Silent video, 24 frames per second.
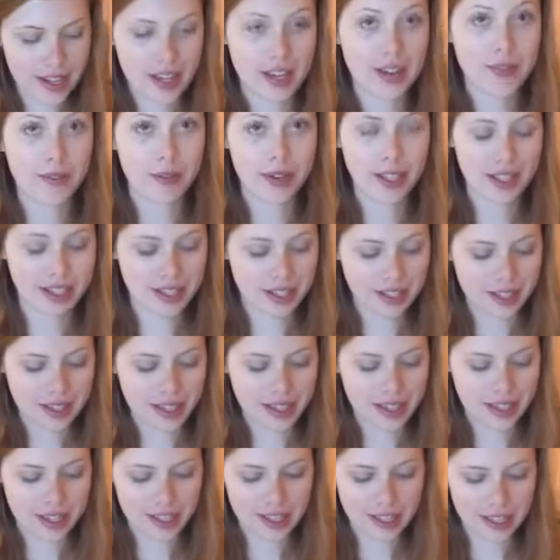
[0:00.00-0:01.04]
can't wait to
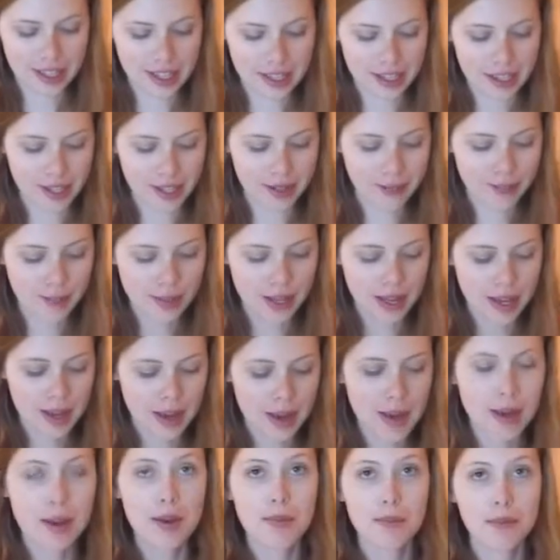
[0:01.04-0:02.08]
dig in and eat it.
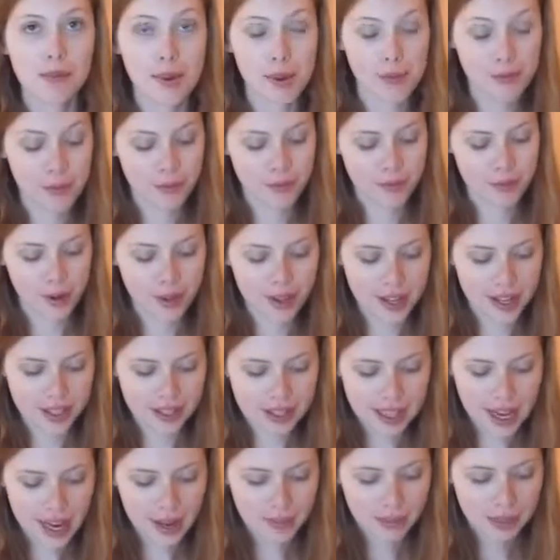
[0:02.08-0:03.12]
But before that
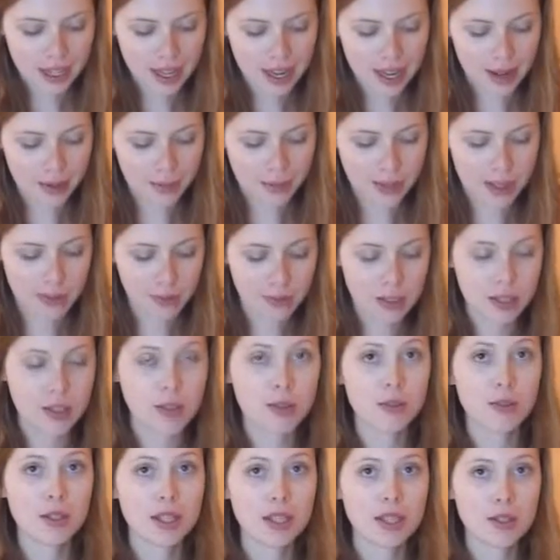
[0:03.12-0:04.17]
time comes, we do
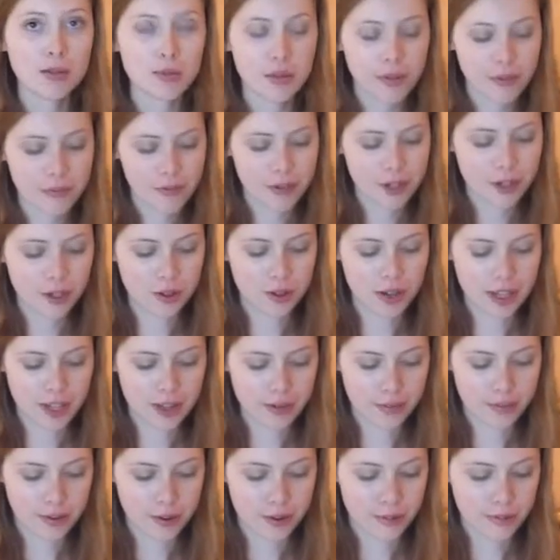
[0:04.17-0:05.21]
need to refrigerate
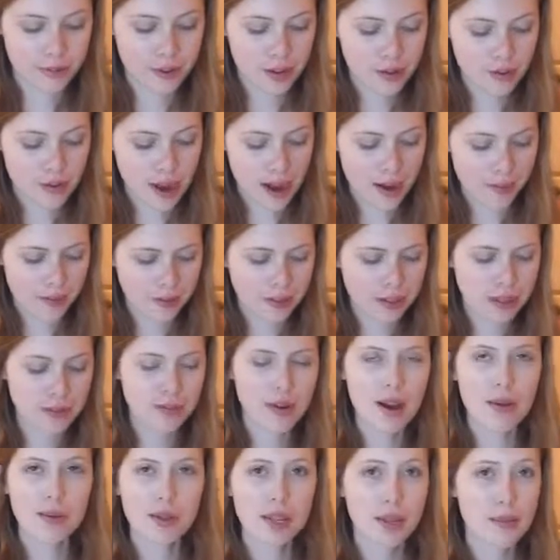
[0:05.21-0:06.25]
it for a few hours,
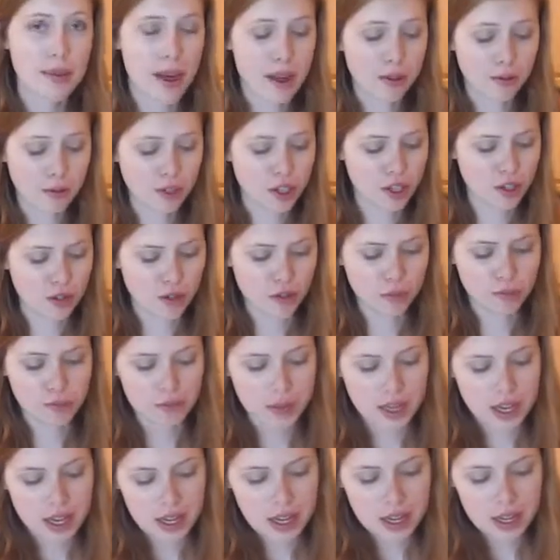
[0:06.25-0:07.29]
probably about 2,
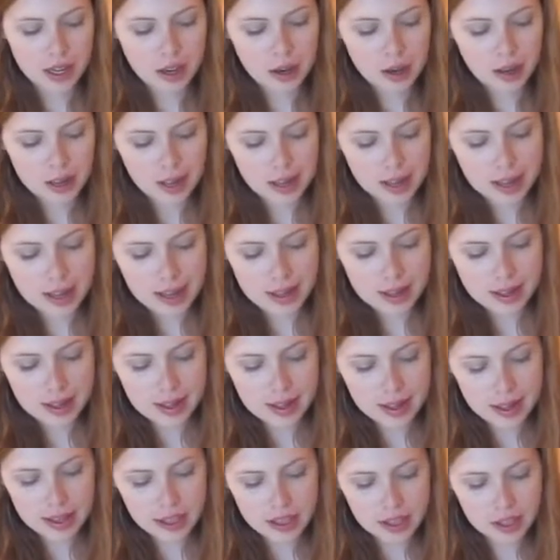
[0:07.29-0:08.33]

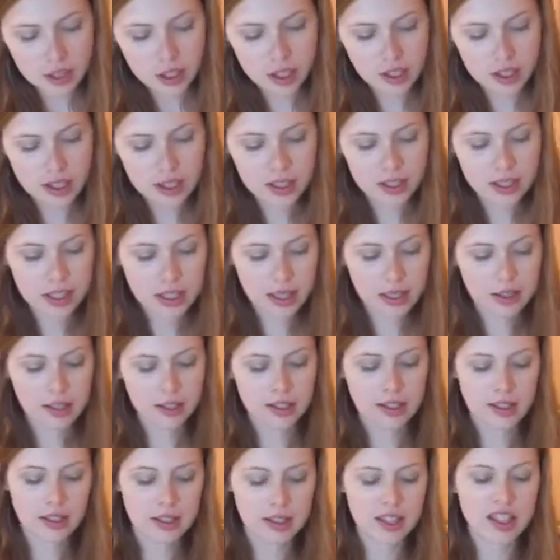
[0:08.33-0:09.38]
just until
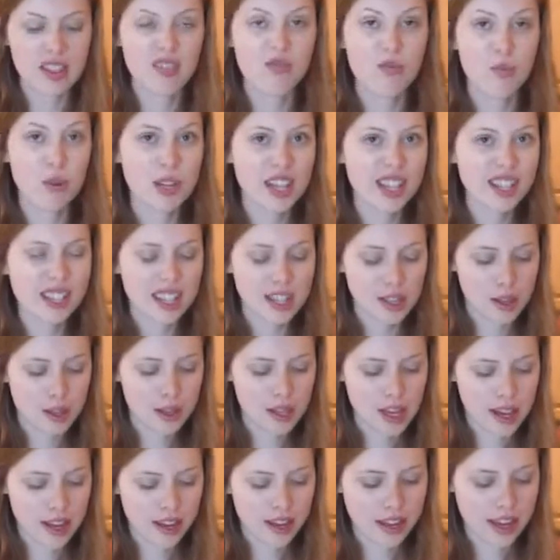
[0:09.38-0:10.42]
it's really
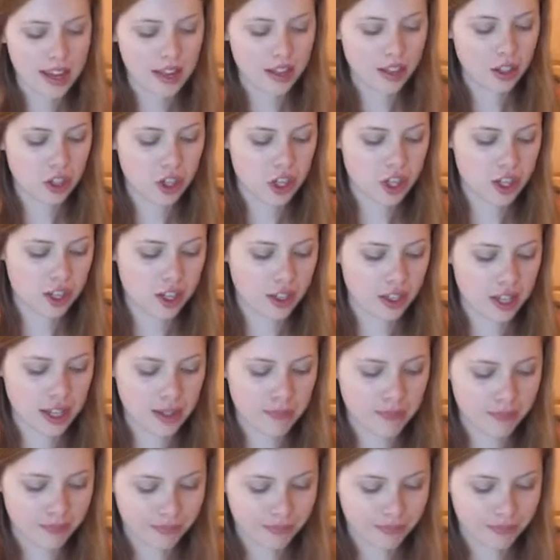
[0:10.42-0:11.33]
thick and chilly.